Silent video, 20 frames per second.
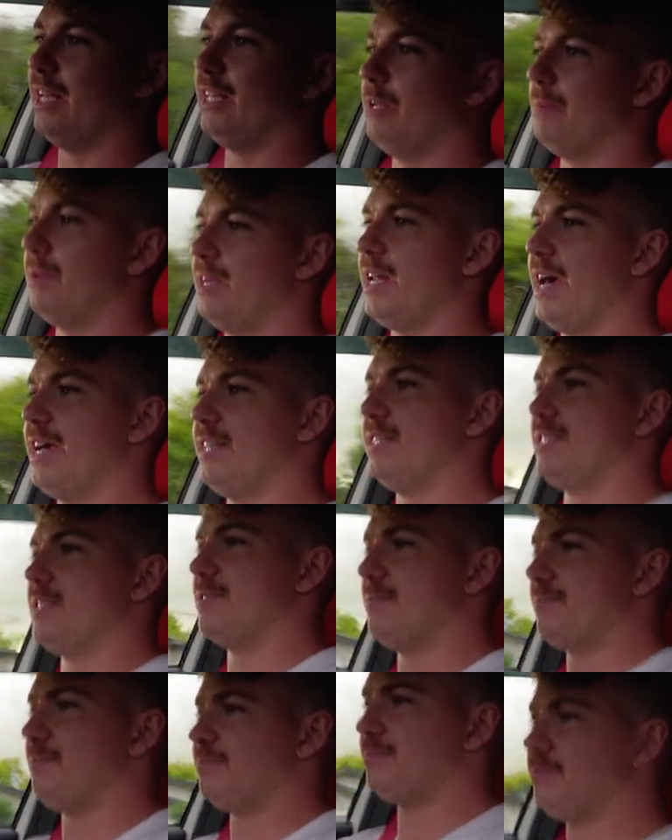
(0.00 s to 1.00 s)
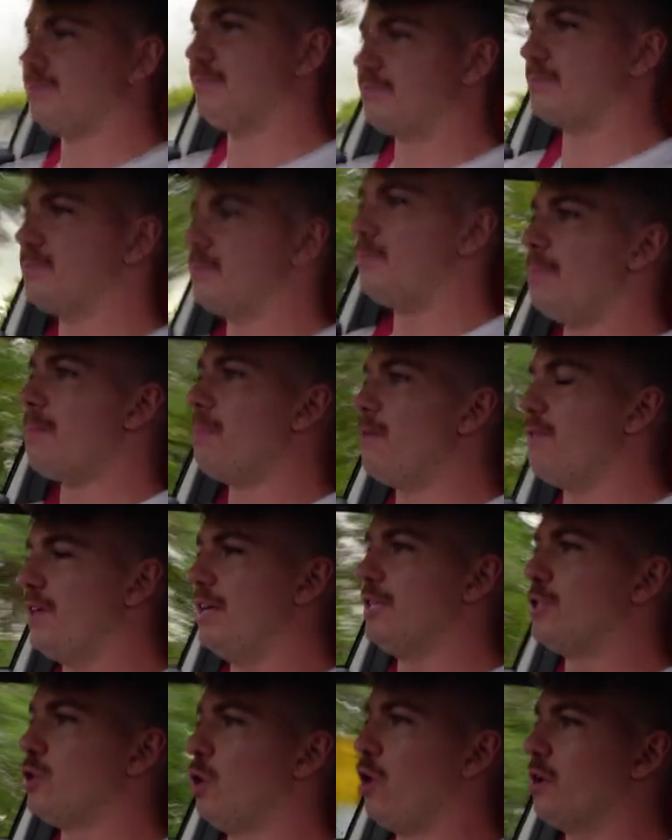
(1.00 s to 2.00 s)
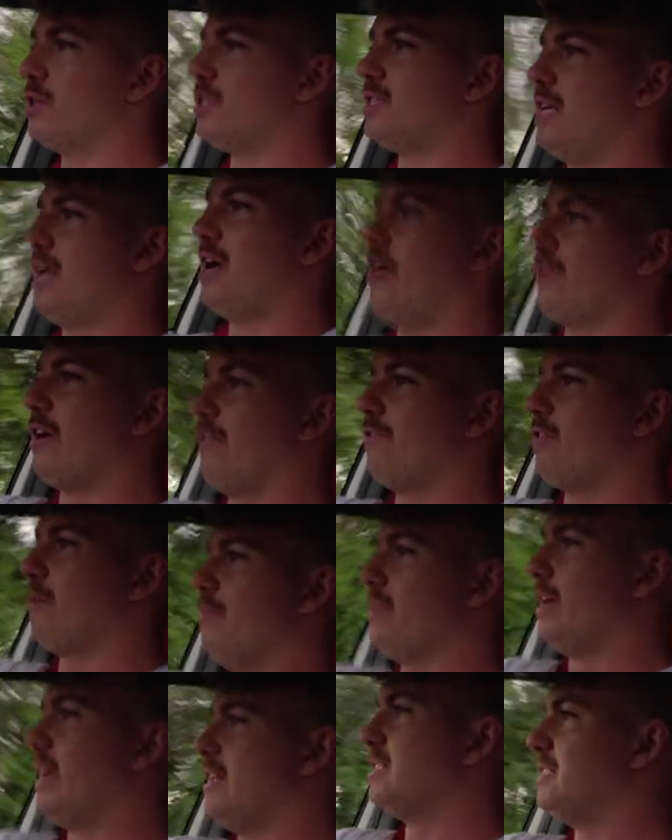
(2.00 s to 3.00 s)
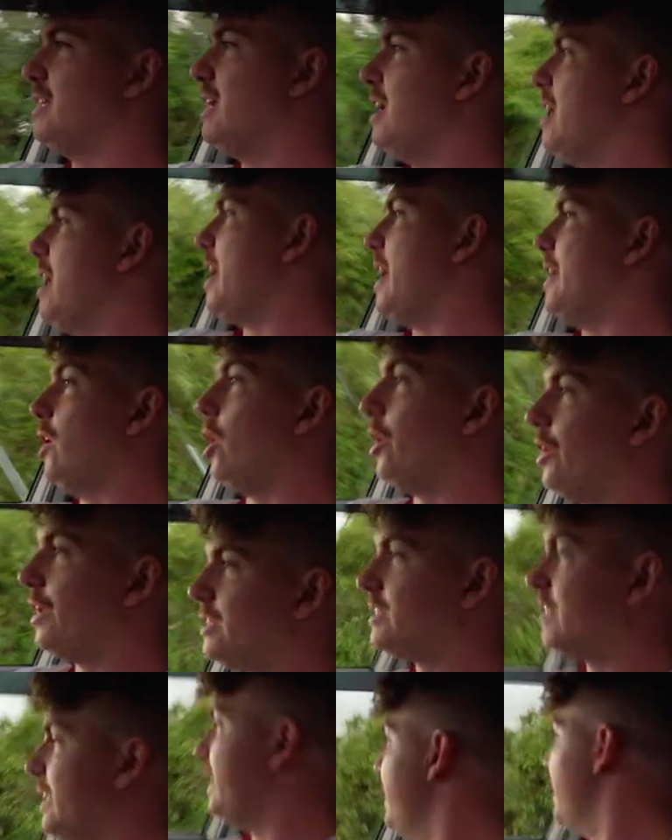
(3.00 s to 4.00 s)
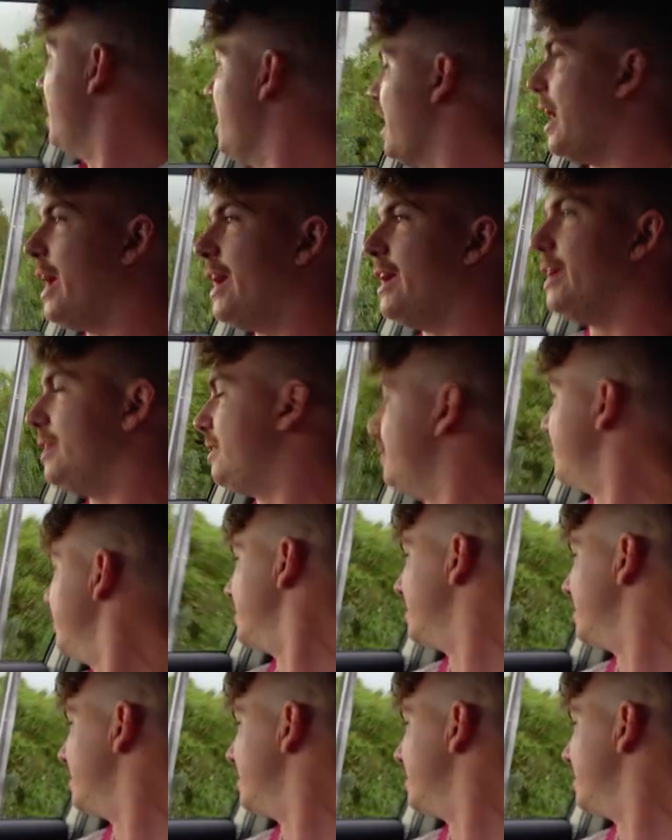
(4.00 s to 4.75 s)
eliminates the torque steering from this. And honestly, I